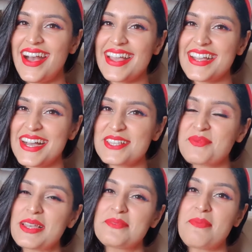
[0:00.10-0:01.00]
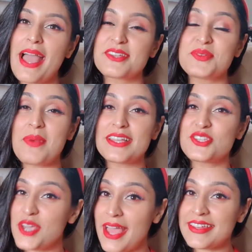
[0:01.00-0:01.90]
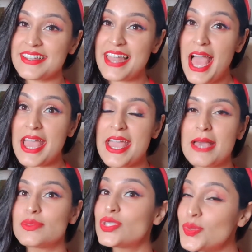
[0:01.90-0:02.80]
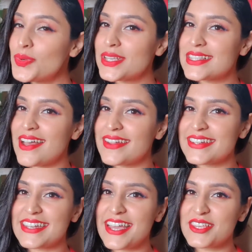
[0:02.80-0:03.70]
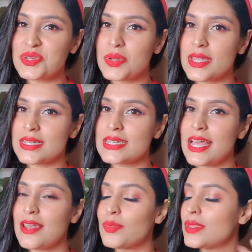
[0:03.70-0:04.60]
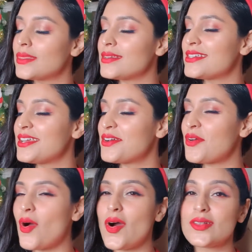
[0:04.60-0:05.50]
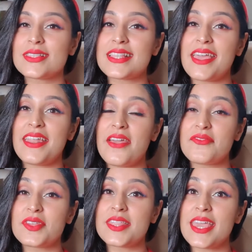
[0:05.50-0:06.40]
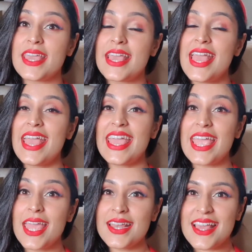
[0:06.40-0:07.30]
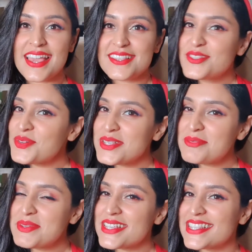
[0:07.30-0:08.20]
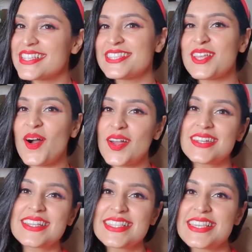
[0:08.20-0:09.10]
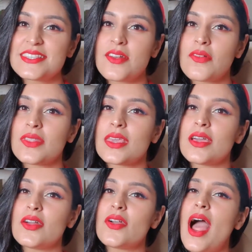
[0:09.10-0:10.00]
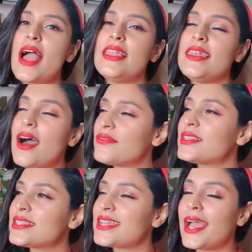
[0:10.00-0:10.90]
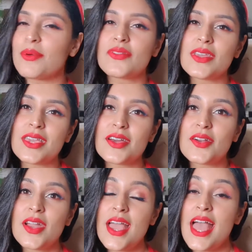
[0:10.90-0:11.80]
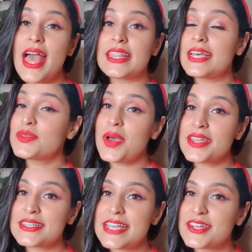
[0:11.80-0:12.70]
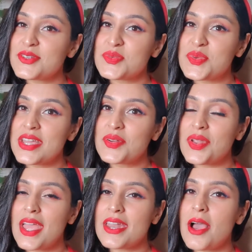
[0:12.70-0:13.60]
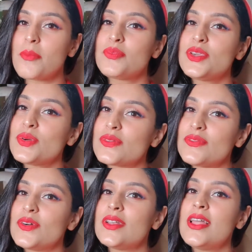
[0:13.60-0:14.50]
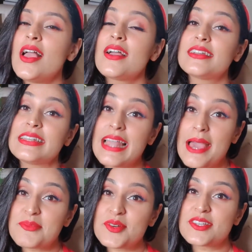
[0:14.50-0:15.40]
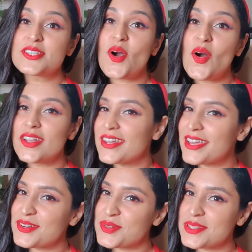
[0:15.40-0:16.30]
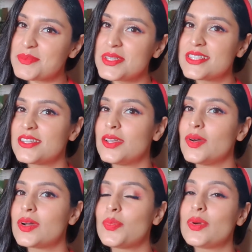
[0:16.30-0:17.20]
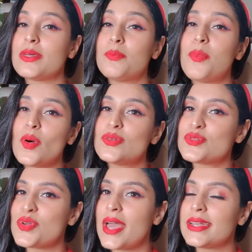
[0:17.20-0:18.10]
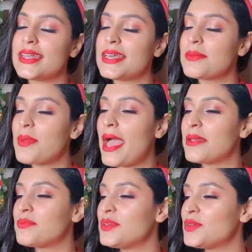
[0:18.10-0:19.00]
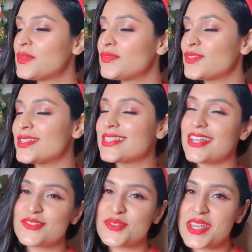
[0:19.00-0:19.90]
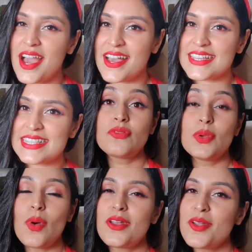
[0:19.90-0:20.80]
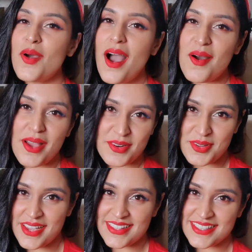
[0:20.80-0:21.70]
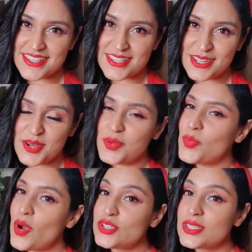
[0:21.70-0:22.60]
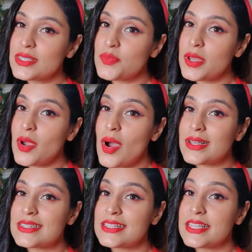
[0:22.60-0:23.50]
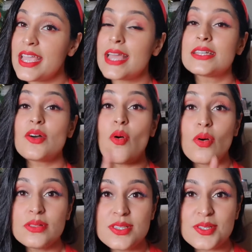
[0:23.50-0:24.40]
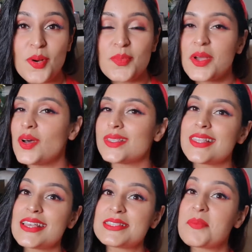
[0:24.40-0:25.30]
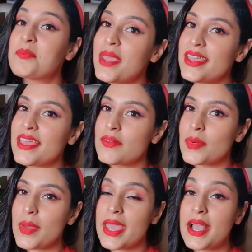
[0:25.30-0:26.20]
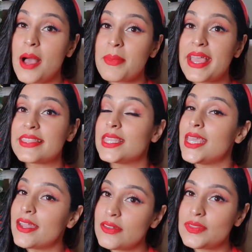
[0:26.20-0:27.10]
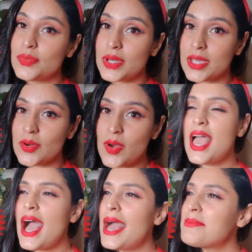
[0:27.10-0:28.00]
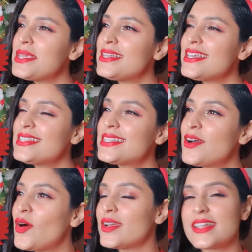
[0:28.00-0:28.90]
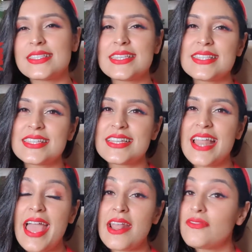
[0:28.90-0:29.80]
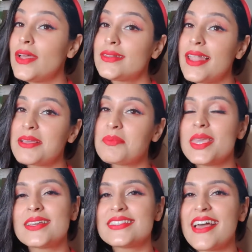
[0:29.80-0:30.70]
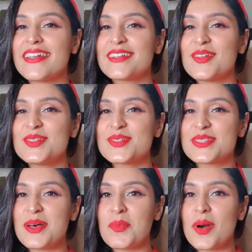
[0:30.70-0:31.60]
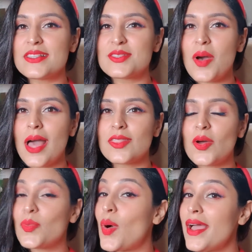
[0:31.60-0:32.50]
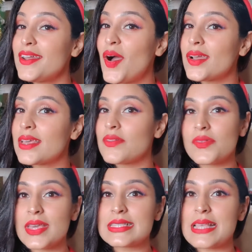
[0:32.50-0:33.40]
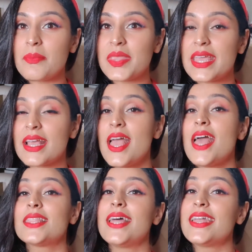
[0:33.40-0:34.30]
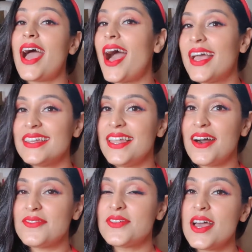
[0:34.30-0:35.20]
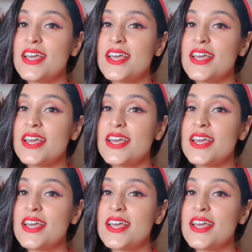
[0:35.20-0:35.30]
Hi guys, welcome back to my channel. I am super excited, like you can tell with the deer horns and everything. It is Christmas. It's the holiday season of the year. I love this time of the year, and that's why I decided to recreate a beautiful, glamorous holiday Christmas look with a bold red lip and beautiful sultry eyes. If you want to know how I created this look, watch this video until the end. Also, because there's a big giveaway coming at the end of the video. I mean, it's the holiday season and I felt like being a Santa Claus to someone, so I thought, why not give away something that I love?